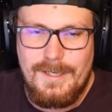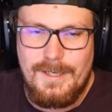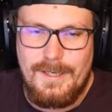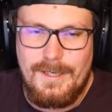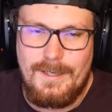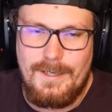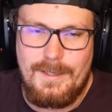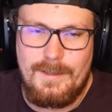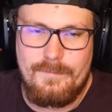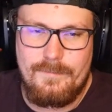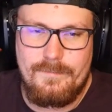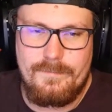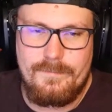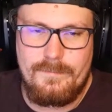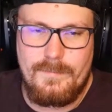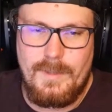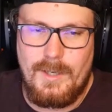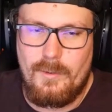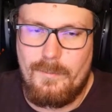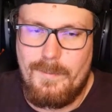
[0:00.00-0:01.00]
I
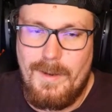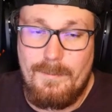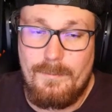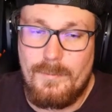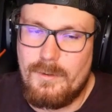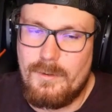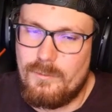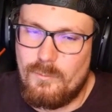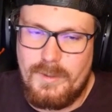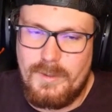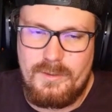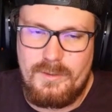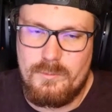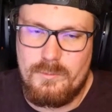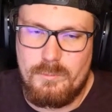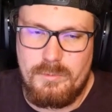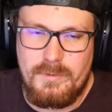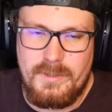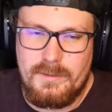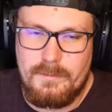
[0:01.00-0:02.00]
remember when you
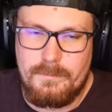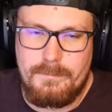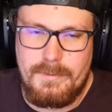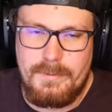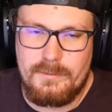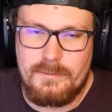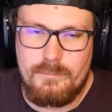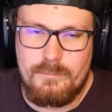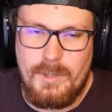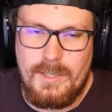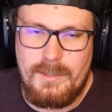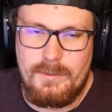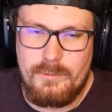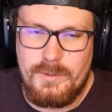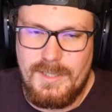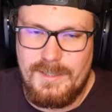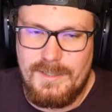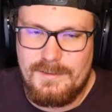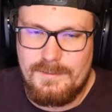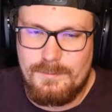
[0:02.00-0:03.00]
build brand new
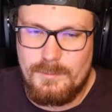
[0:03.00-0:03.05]
kits,